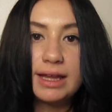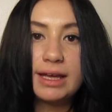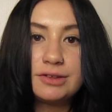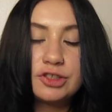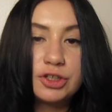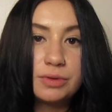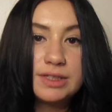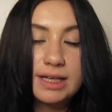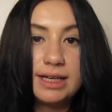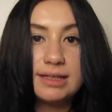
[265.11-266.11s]
things
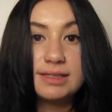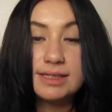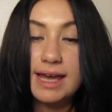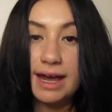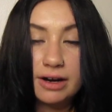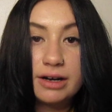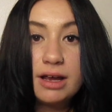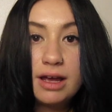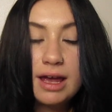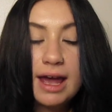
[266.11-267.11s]
shows that he is scared